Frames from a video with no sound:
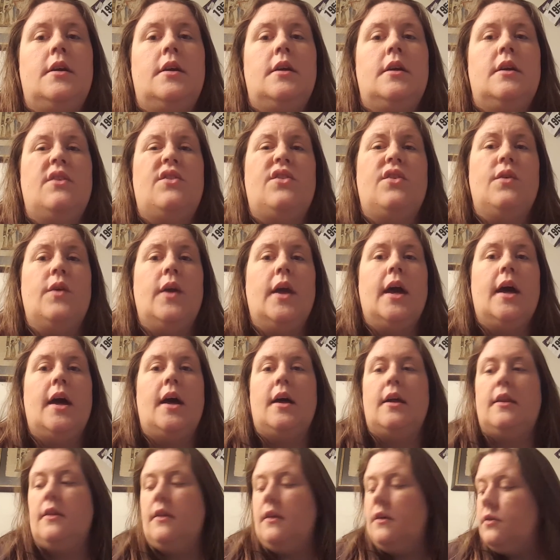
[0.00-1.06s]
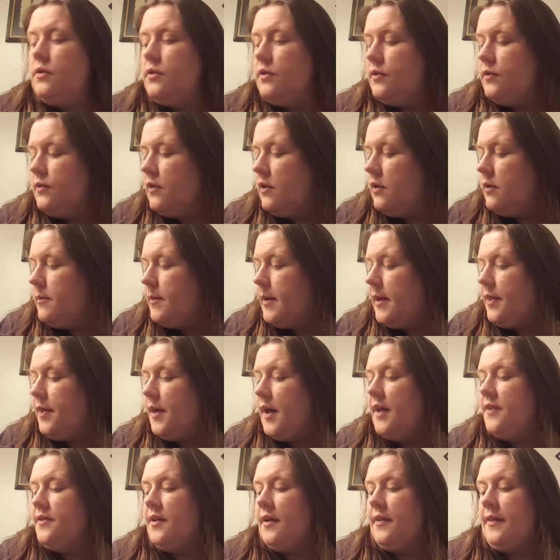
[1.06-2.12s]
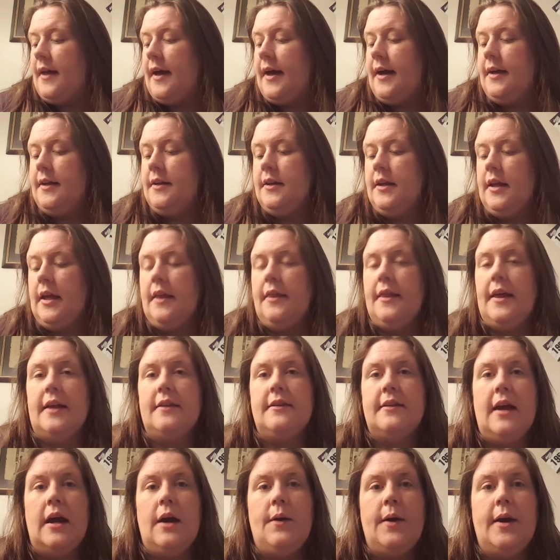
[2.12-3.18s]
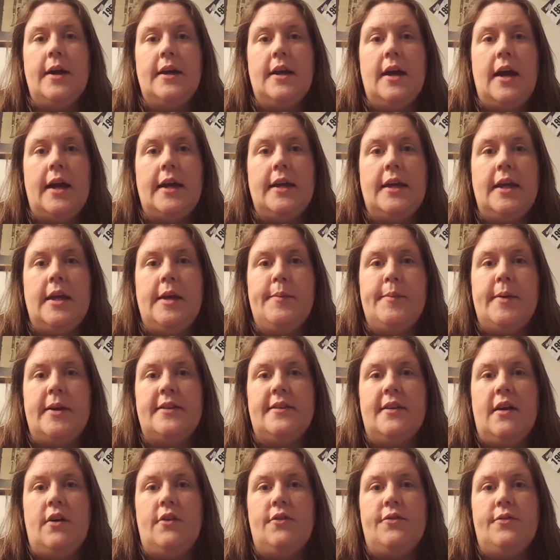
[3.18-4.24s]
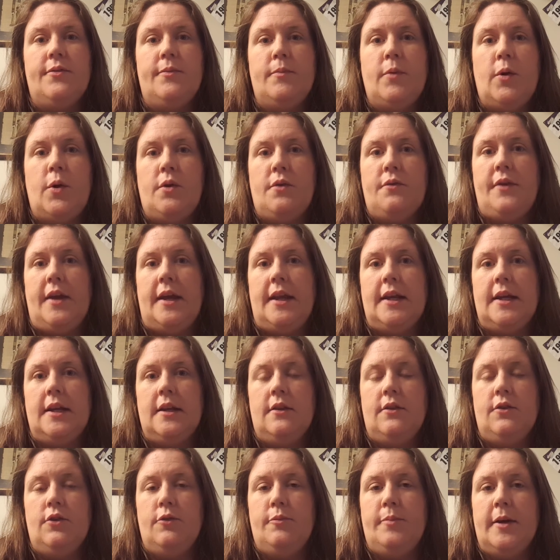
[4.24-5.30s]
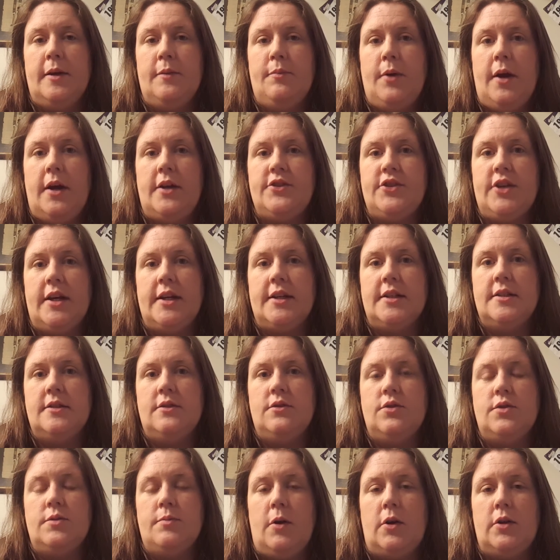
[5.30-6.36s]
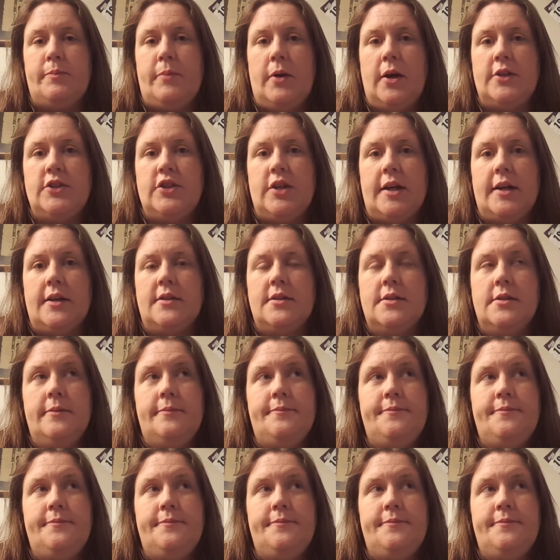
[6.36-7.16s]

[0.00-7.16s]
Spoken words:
So yeah, those are sort of my thoughts on that. And that's how I keep myself motivated through big projects, through small projects.